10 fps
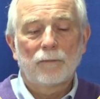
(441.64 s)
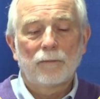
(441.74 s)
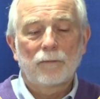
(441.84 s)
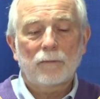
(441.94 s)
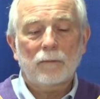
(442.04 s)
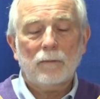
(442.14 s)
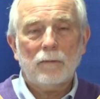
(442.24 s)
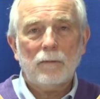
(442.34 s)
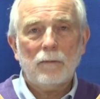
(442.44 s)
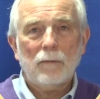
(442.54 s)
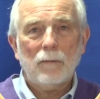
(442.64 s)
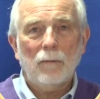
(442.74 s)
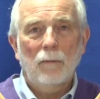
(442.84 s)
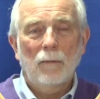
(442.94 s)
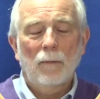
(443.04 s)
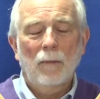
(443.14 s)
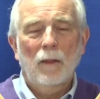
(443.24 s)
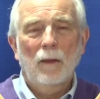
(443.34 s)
(silence)